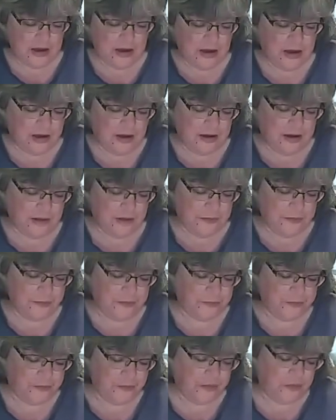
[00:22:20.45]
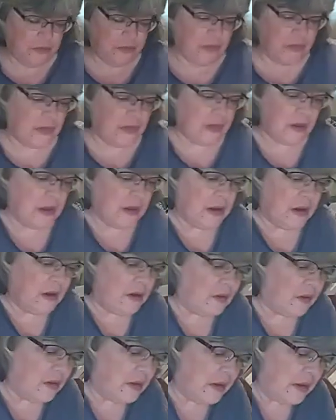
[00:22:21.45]
I
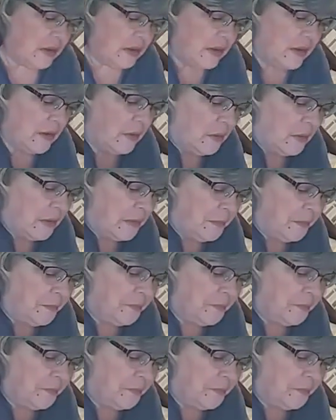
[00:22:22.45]
don't like that one.